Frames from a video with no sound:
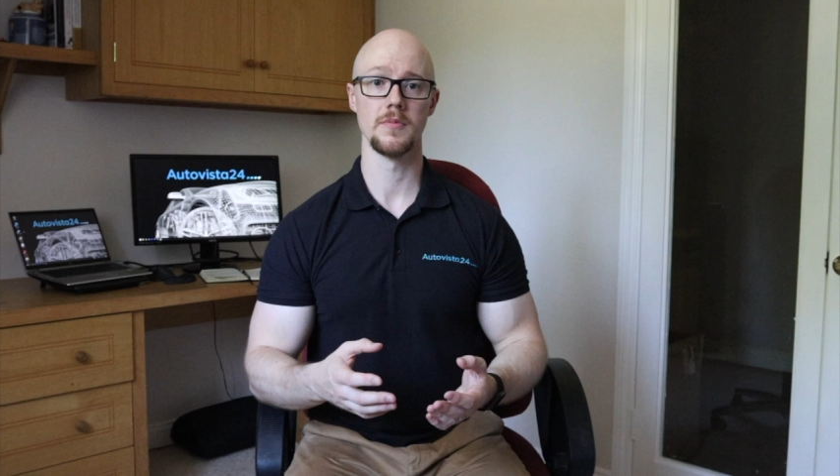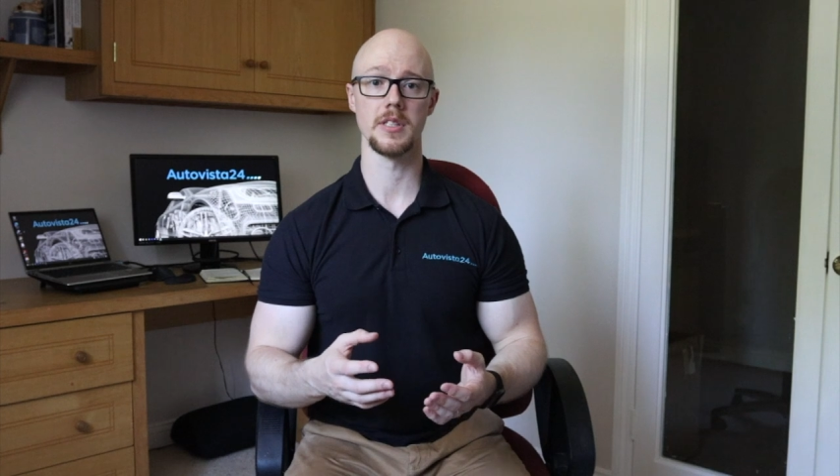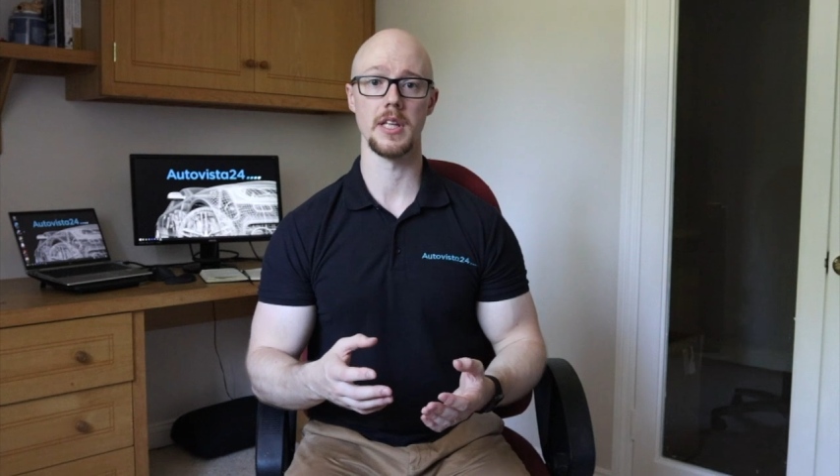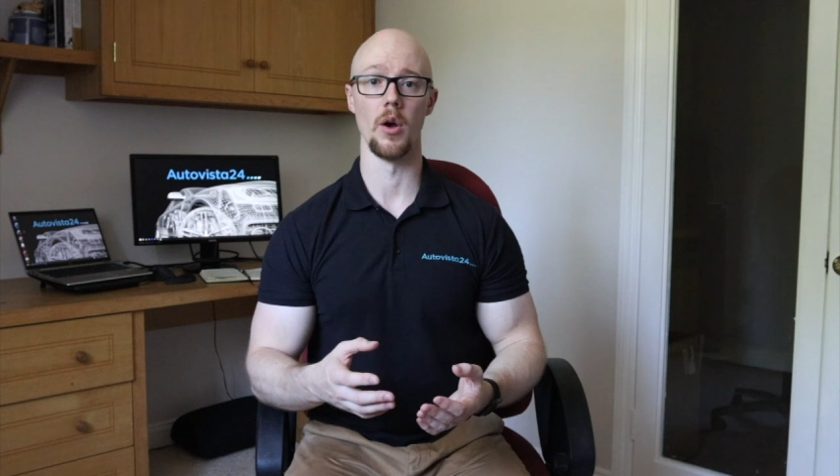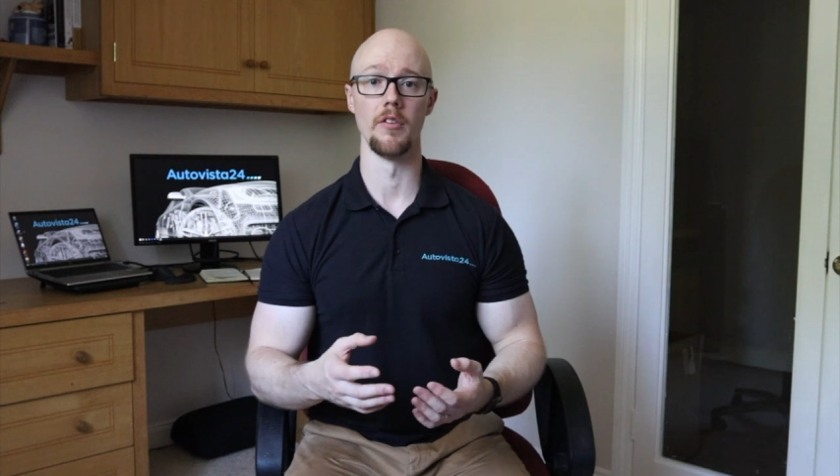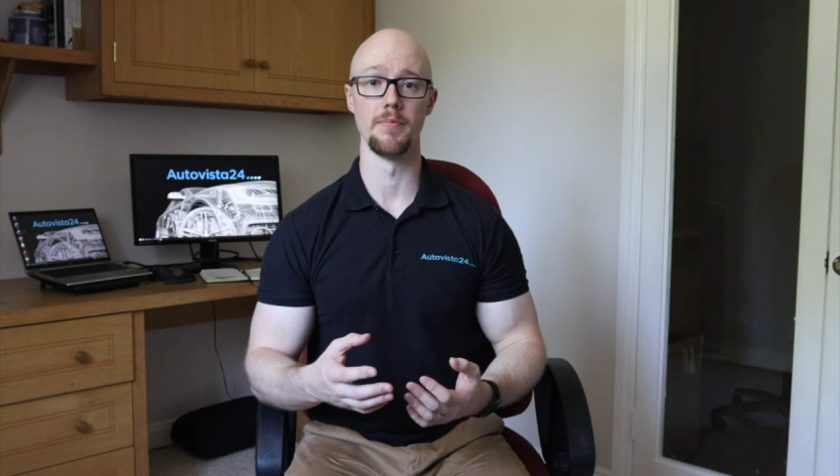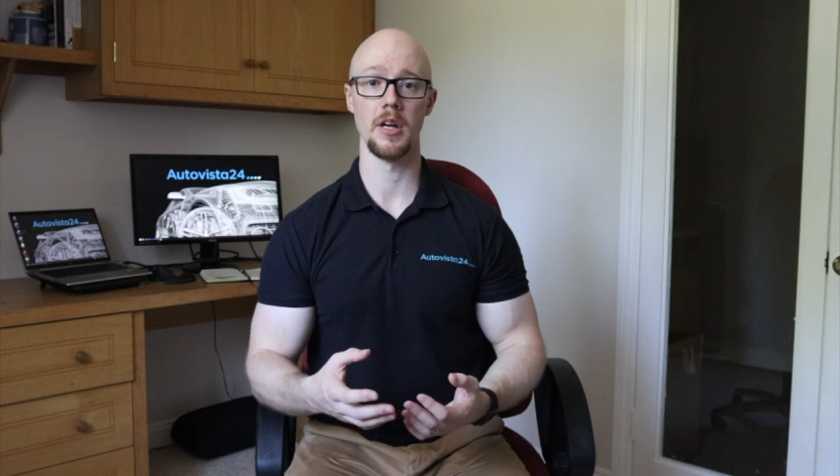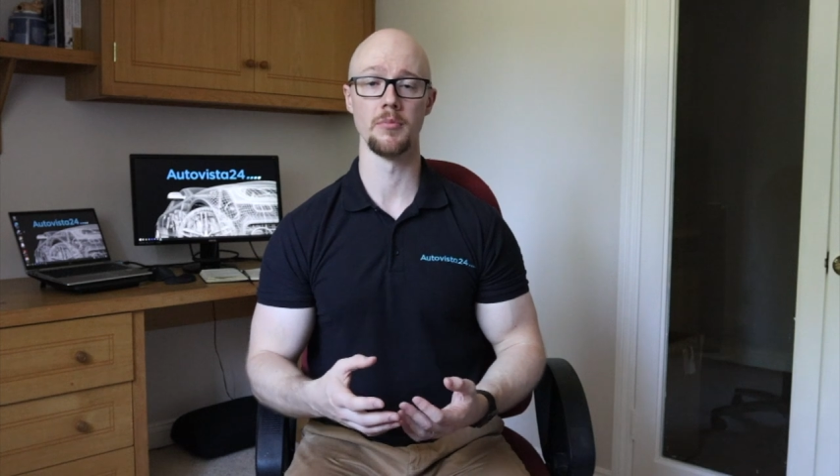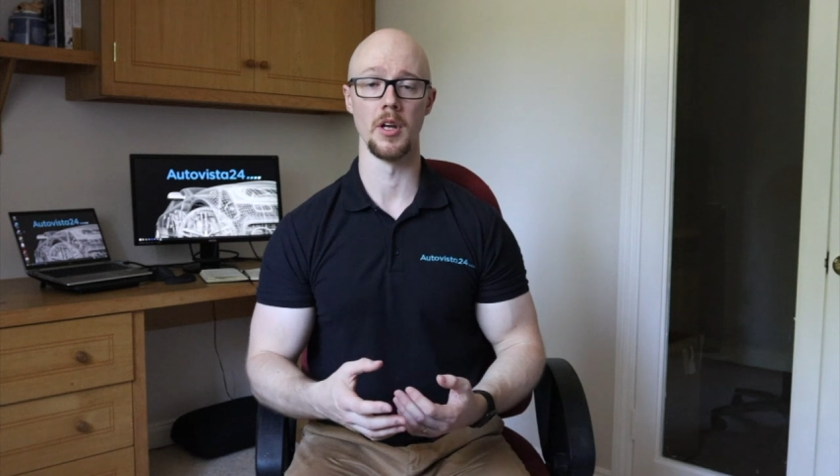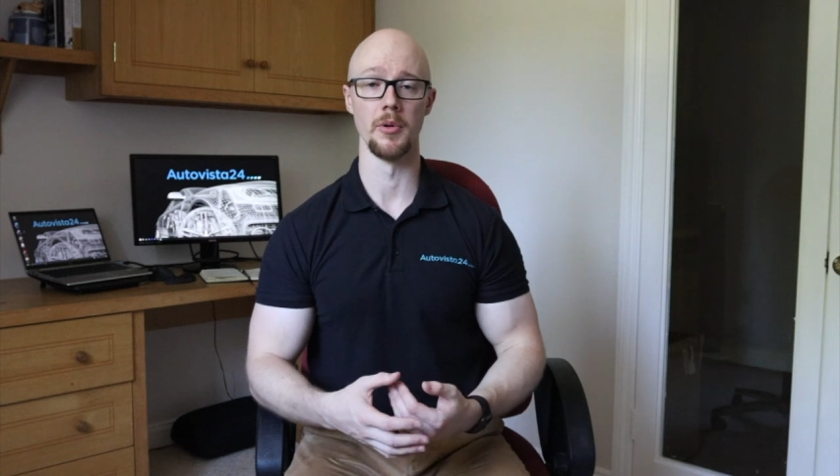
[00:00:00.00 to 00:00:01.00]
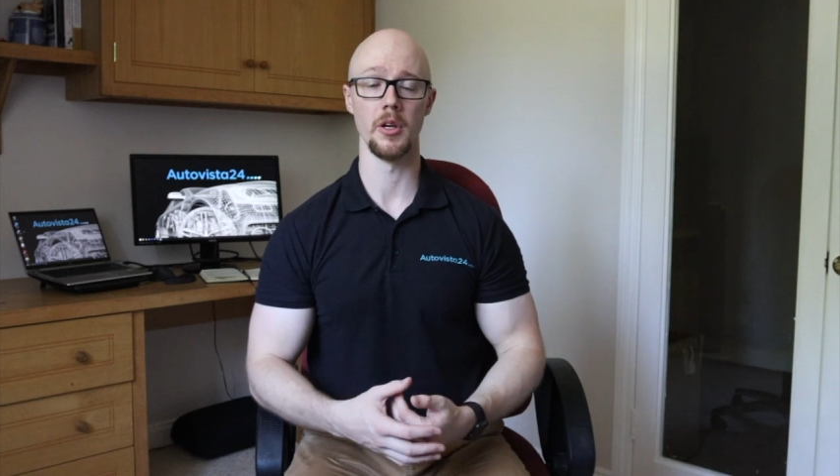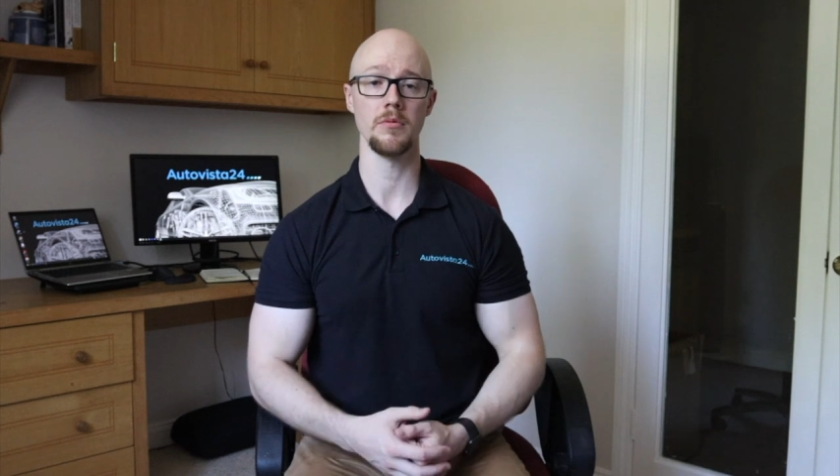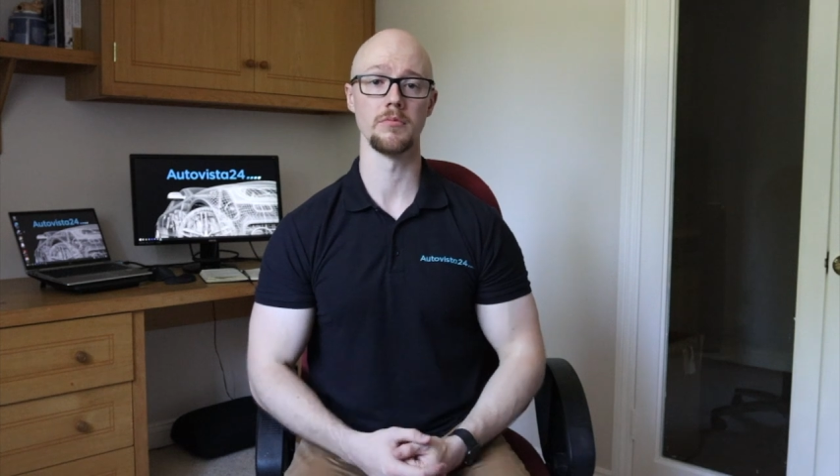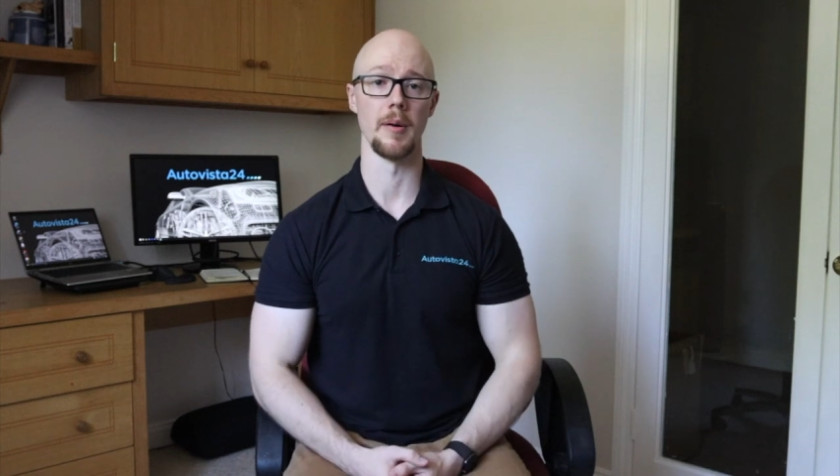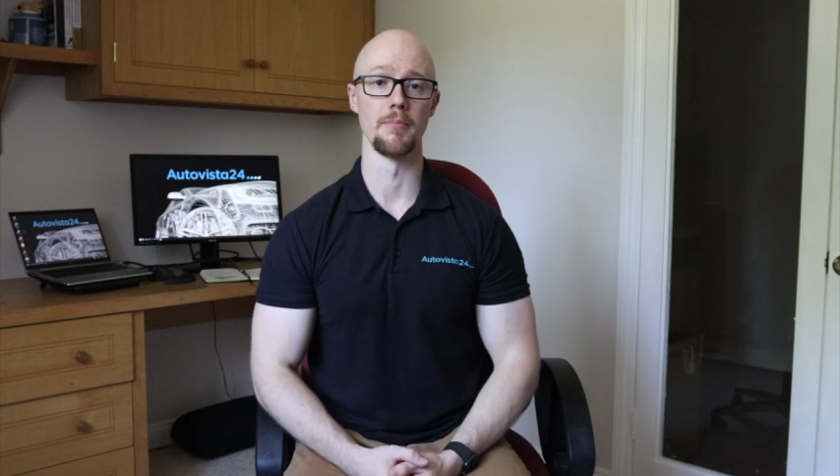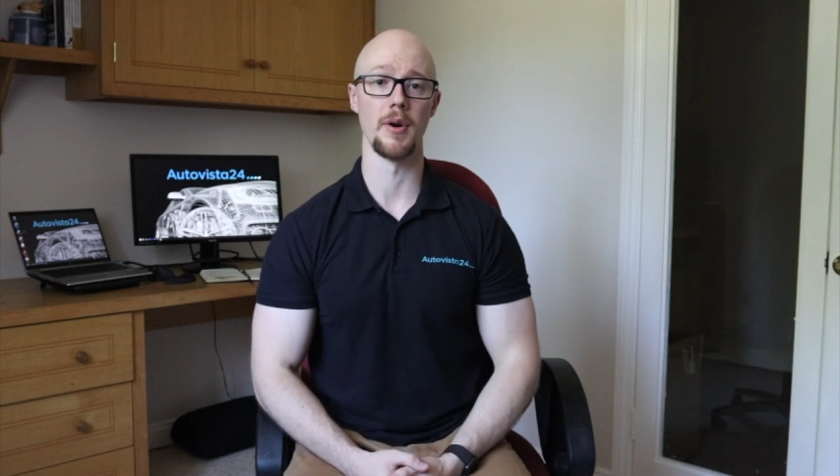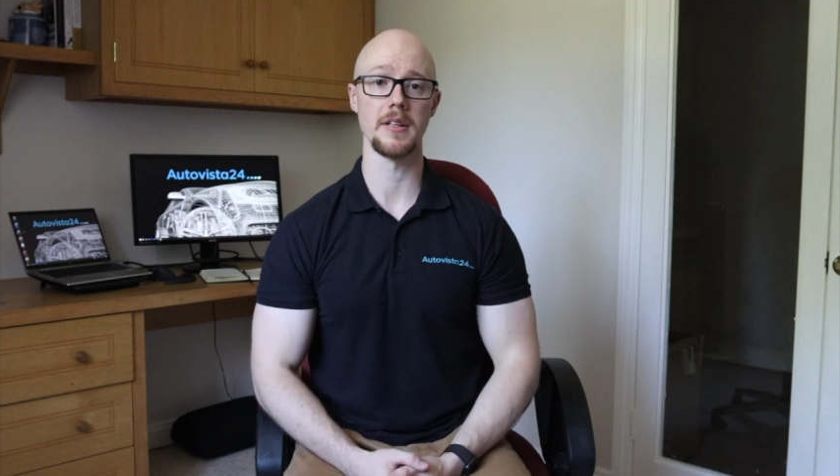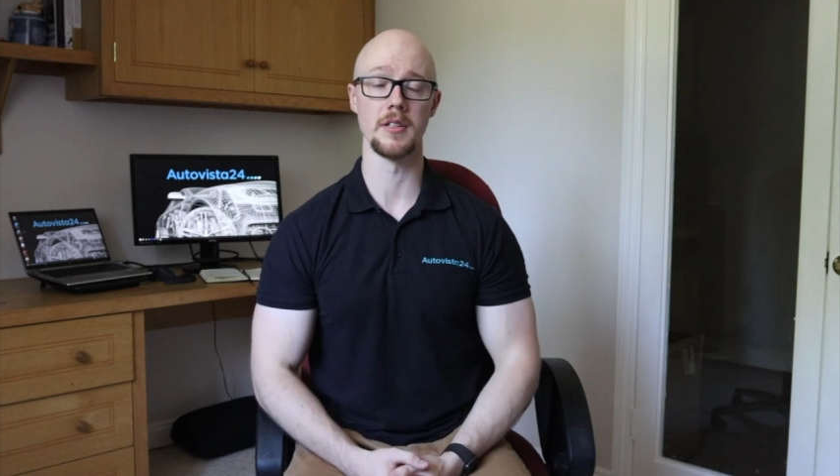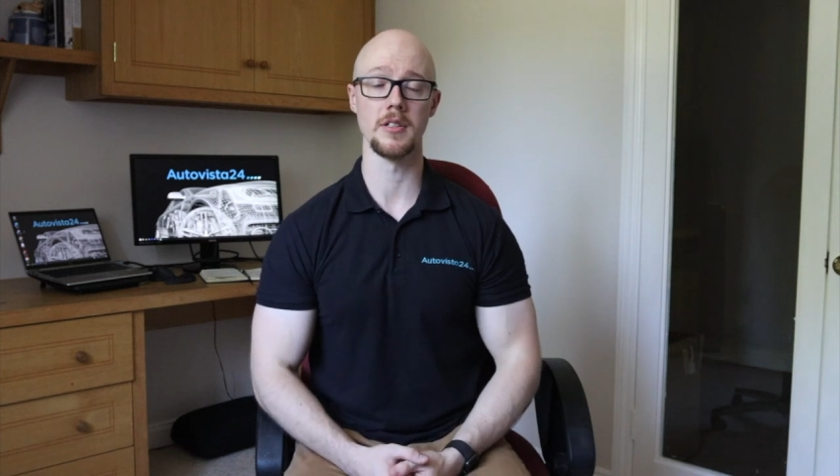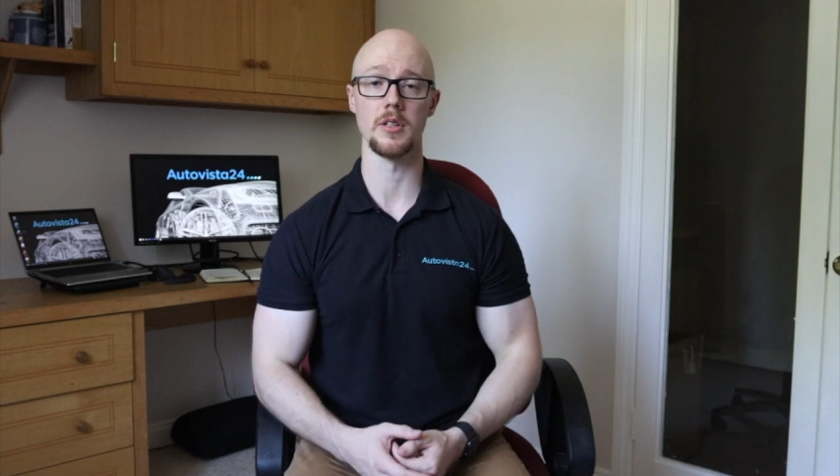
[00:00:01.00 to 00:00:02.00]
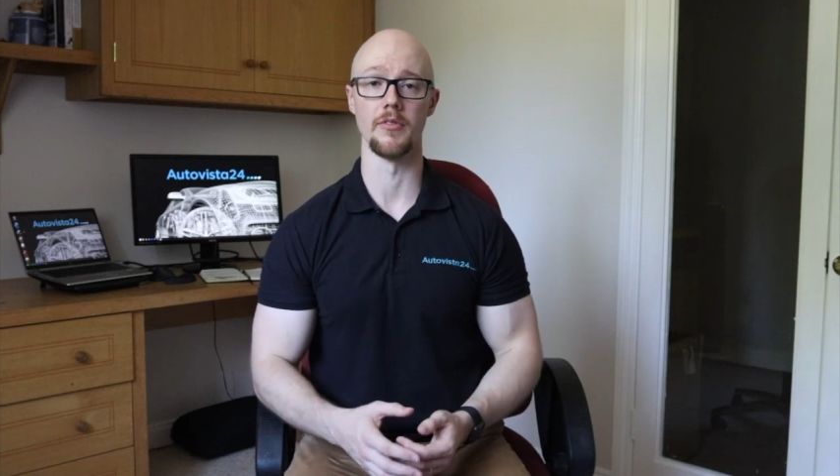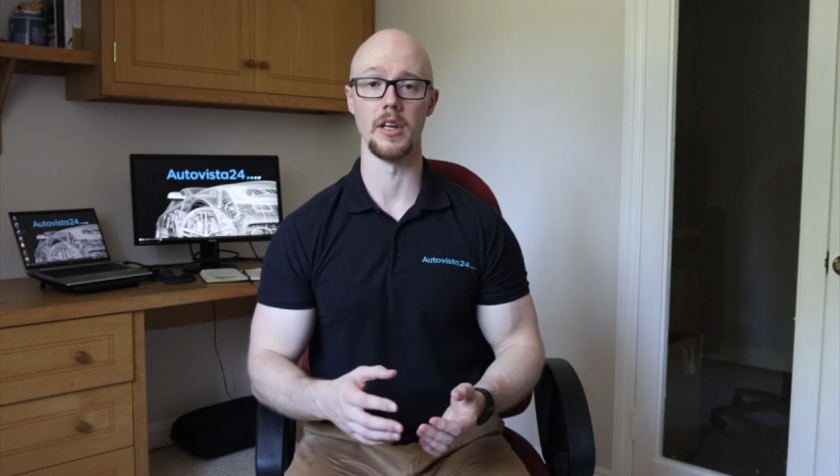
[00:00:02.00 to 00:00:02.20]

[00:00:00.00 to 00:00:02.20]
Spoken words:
CEO of BMW and President of